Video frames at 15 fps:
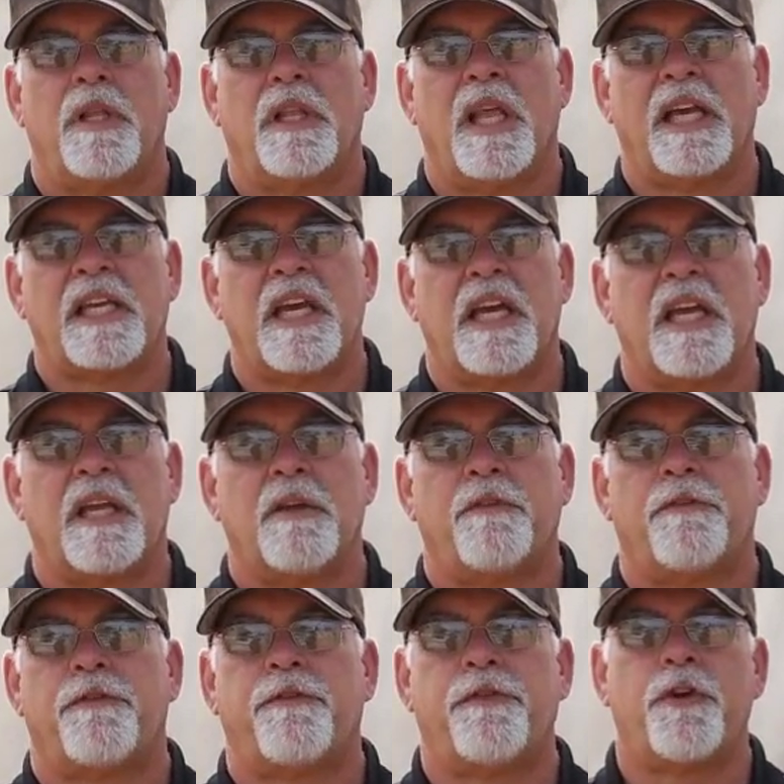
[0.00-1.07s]
like a
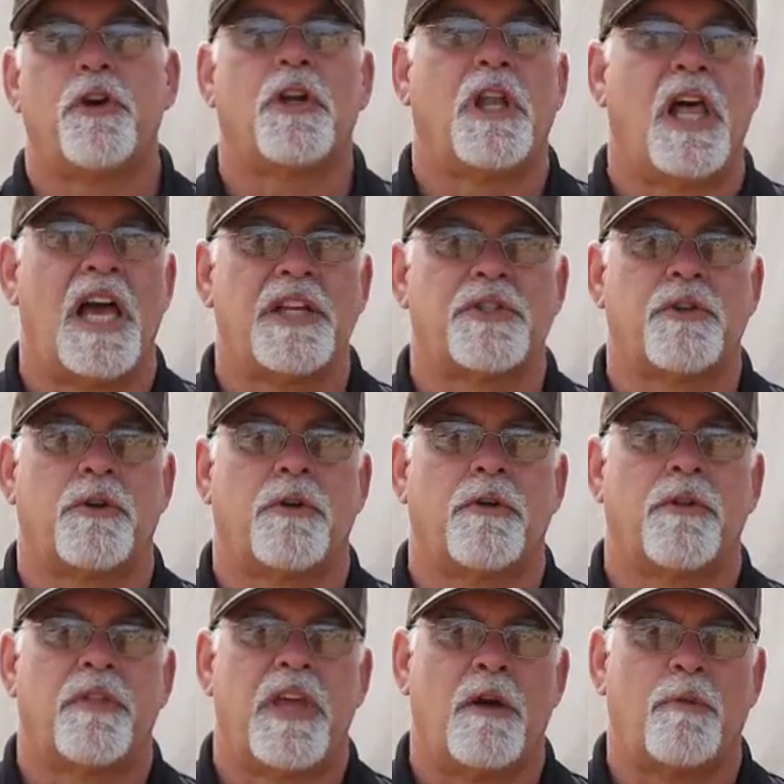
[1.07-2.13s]
fertilizer
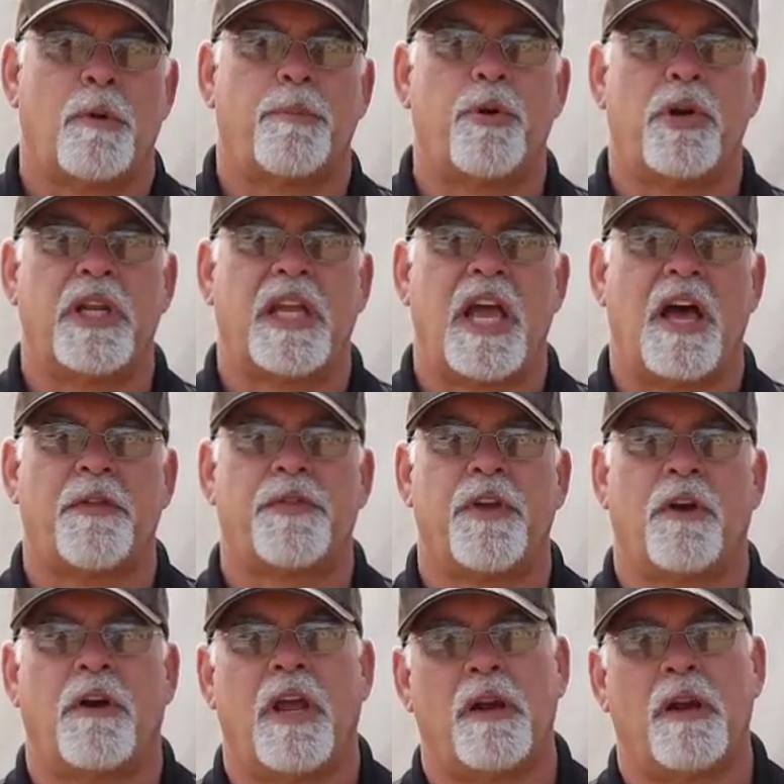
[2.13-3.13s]
that we're putting out there,